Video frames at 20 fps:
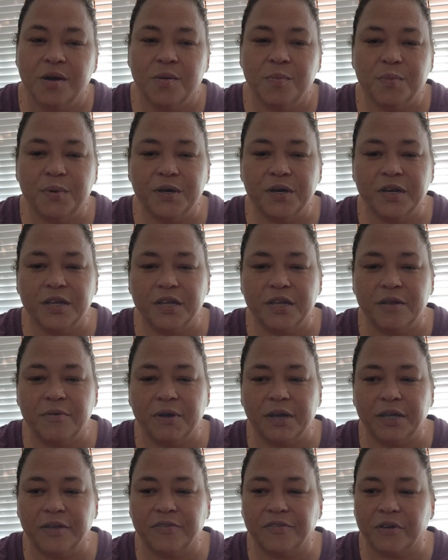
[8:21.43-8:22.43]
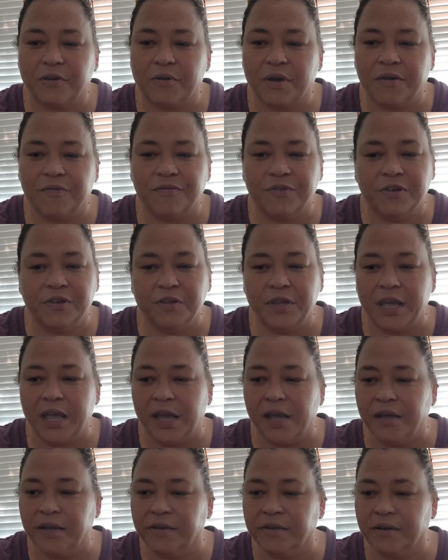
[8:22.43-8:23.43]
But anyway, so I've done
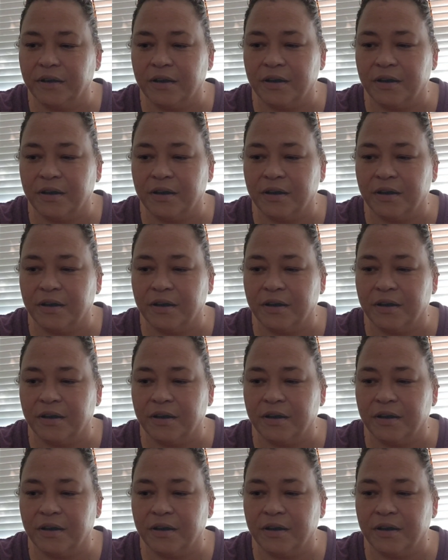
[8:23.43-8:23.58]
that.